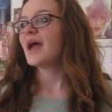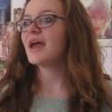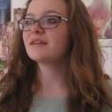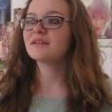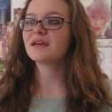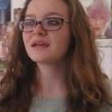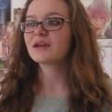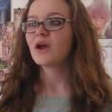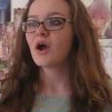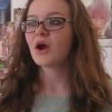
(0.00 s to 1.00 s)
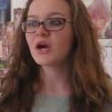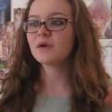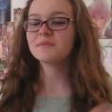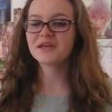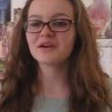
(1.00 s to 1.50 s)
and like
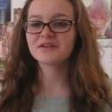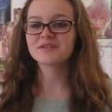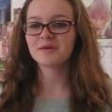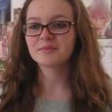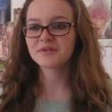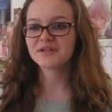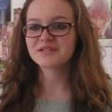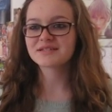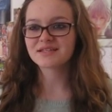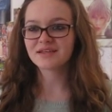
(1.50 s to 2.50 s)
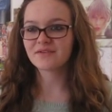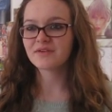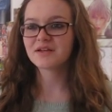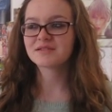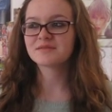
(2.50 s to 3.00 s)
her being on Tumblr has
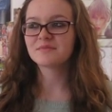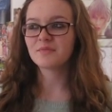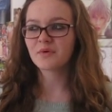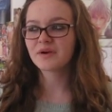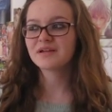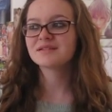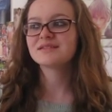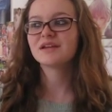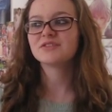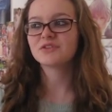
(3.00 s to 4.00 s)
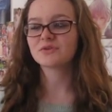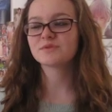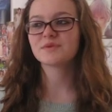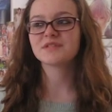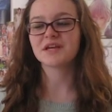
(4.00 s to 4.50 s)
given us more inside
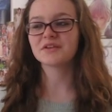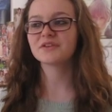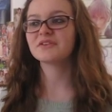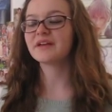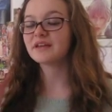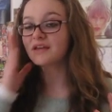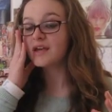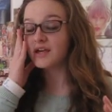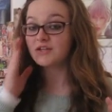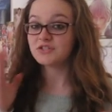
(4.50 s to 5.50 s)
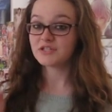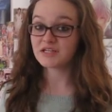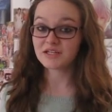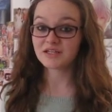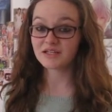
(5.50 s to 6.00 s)
jokes with Taylor. Like
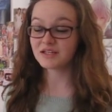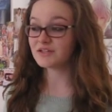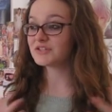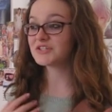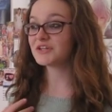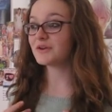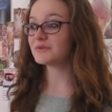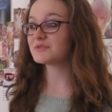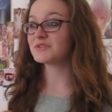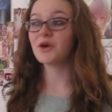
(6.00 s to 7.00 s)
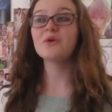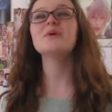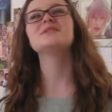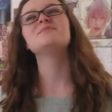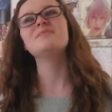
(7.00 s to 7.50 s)
she she knows no,
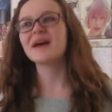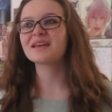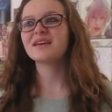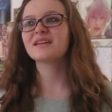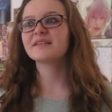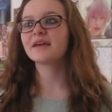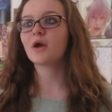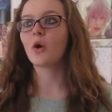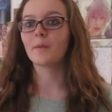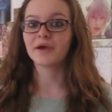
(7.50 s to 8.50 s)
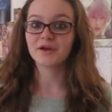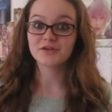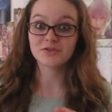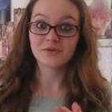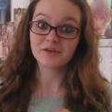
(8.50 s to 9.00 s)
it's Becky. Like oh my
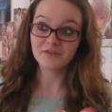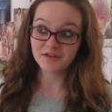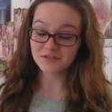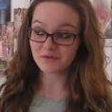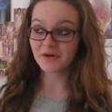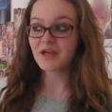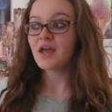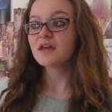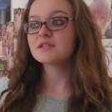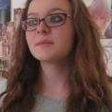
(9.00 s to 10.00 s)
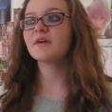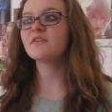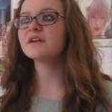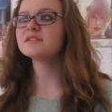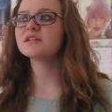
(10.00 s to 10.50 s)
gosh, okay, funny story. So my
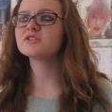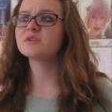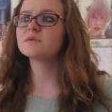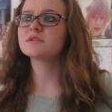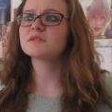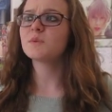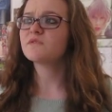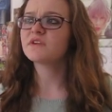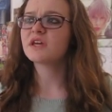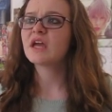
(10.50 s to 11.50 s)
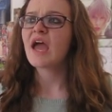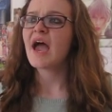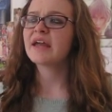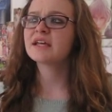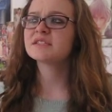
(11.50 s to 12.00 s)
friend said she was a Swifty,
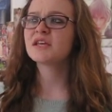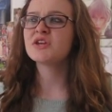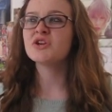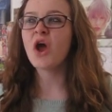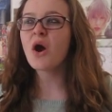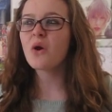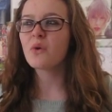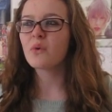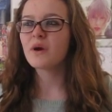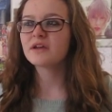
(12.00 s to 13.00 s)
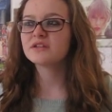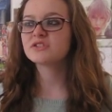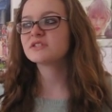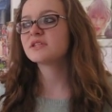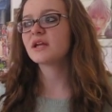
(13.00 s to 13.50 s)
and I said no.
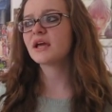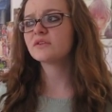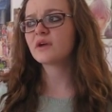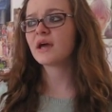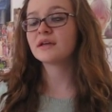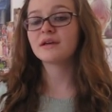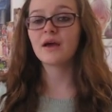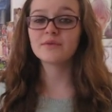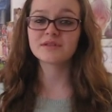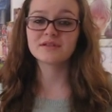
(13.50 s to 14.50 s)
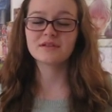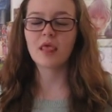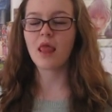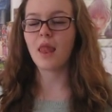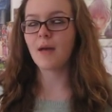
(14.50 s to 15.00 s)
She said I I, I was
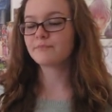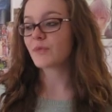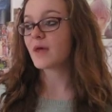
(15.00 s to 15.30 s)
blah, blah, blah.